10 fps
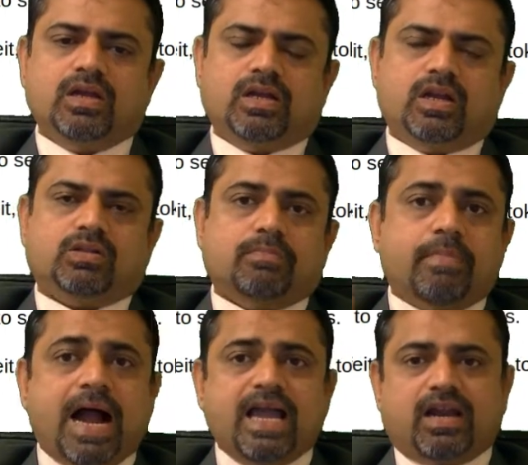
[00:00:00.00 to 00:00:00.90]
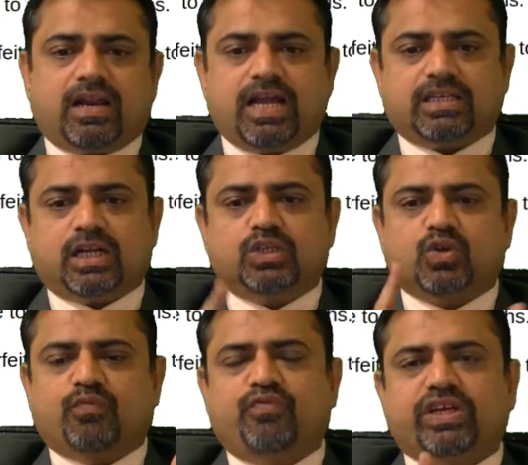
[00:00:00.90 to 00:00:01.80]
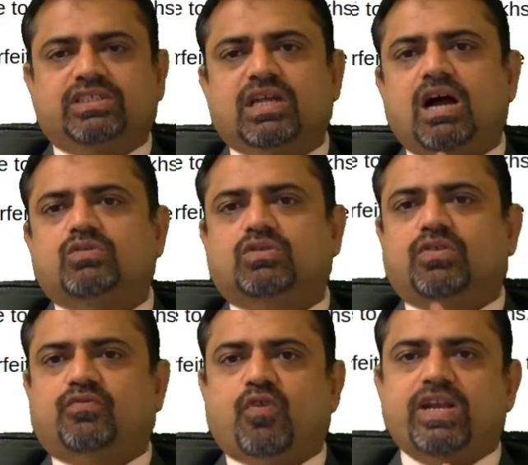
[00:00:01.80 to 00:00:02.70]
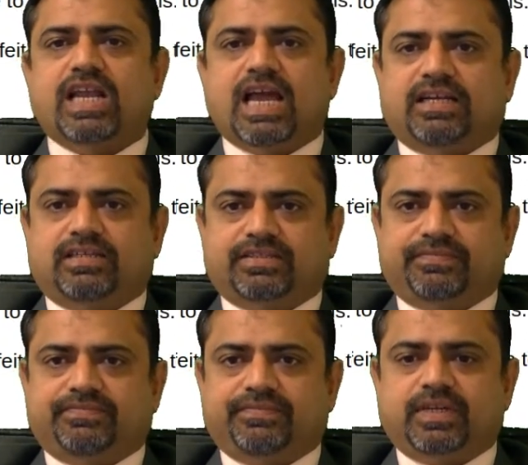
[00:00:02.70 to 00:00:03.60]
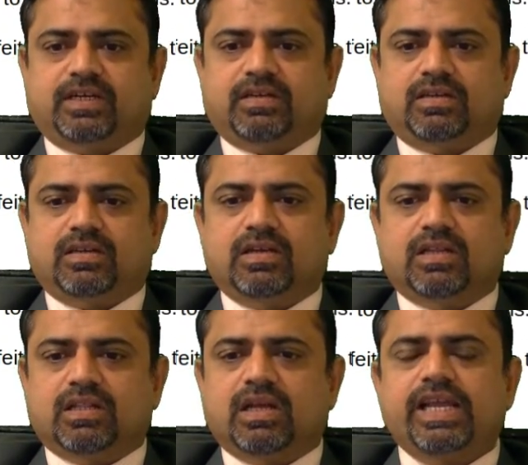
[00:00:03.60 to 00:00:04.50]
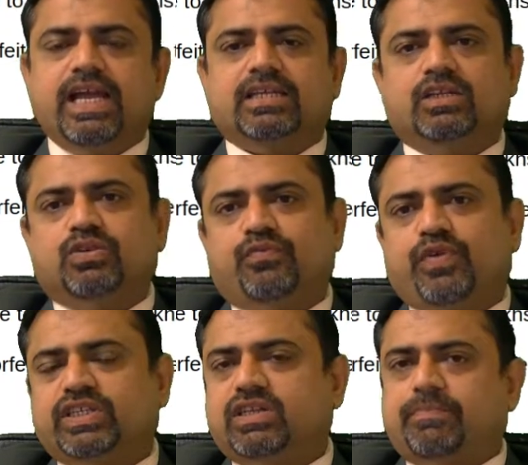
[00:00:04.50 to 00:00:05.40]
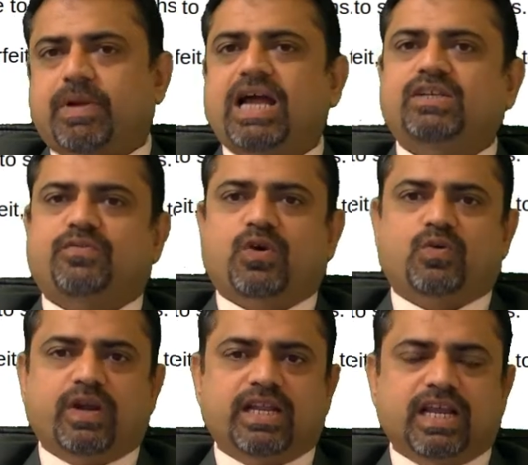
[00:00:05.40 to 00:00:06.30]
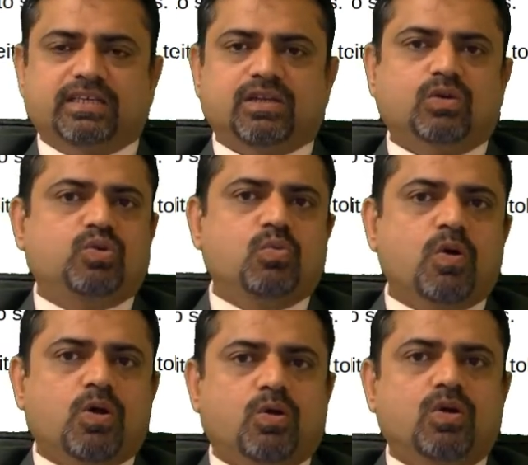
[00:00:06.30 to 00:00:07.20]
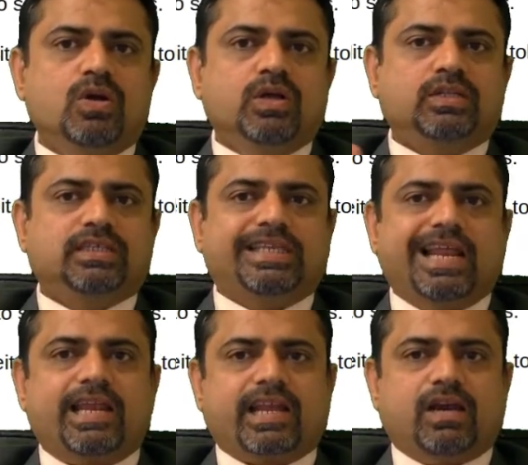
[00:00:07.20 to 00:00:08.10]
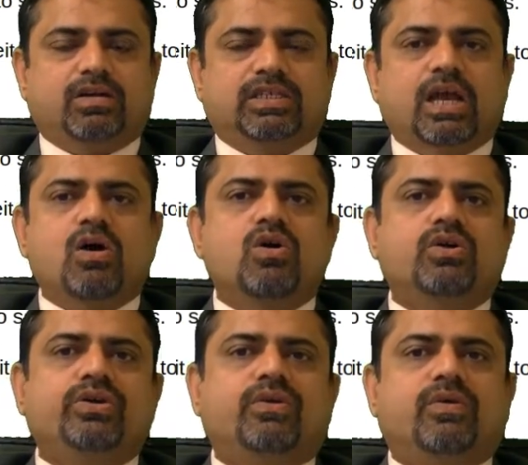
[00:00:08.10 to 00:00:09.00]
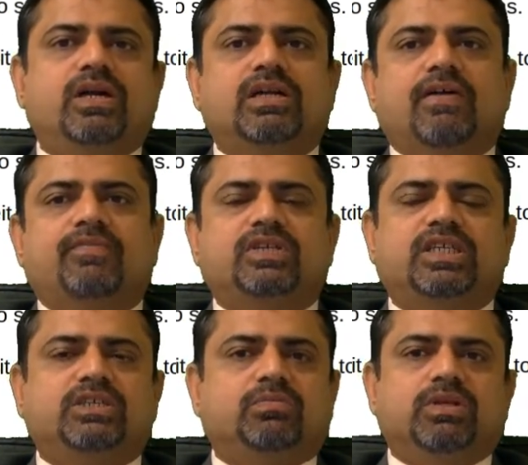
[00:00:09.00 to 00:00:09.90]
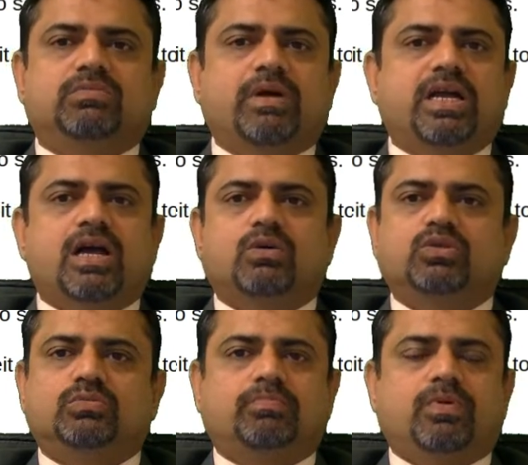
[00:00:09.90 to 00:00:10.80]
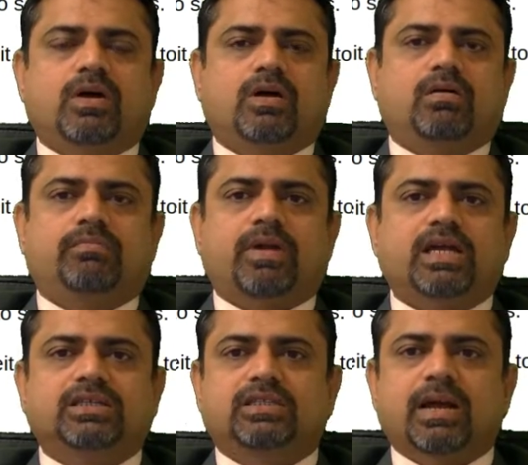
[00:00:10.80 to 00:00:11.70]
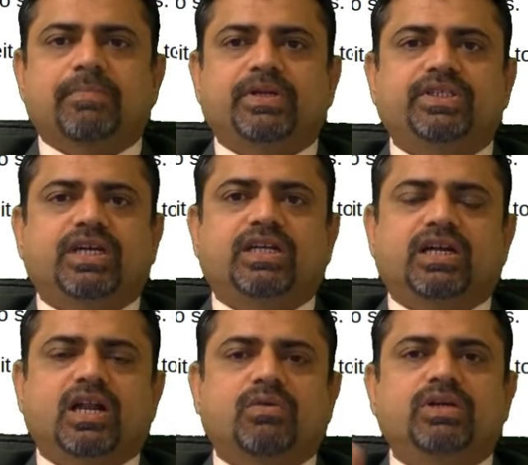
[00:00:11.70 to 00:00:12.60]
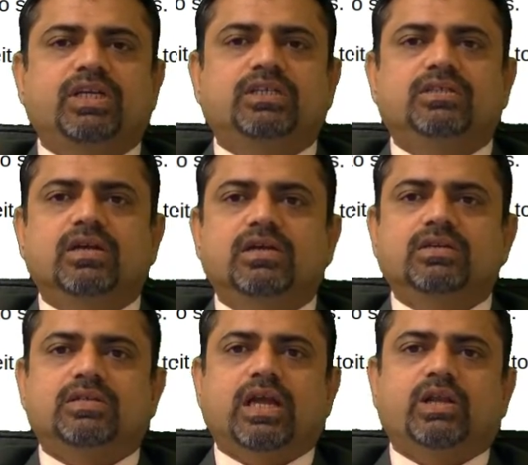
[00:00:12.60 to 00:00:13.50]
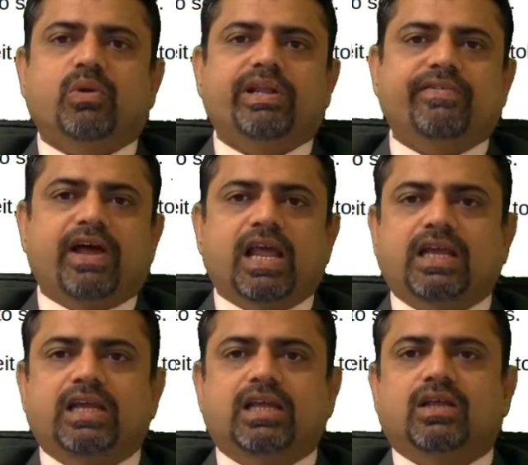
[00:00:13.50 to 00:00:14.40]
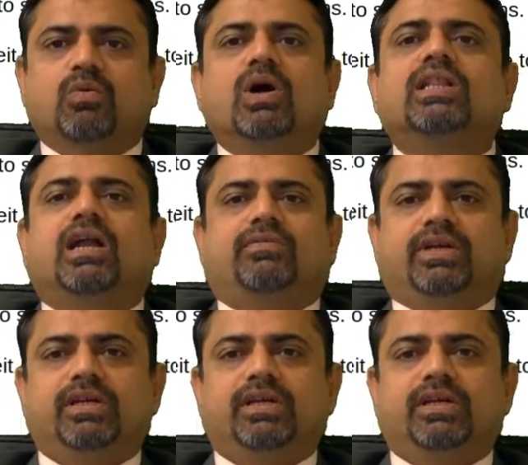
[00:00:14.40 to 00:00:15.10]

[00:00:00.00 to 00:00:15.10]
Now the buyer has also fixed the house of 20 lakhs, right? He has also fixed the price for 20 lakhs. Now tomorrow the seller cannot say, oh, you know what, after 6 months my house price is appreciated, now it is say 25 lakhs. It doesn't work that way.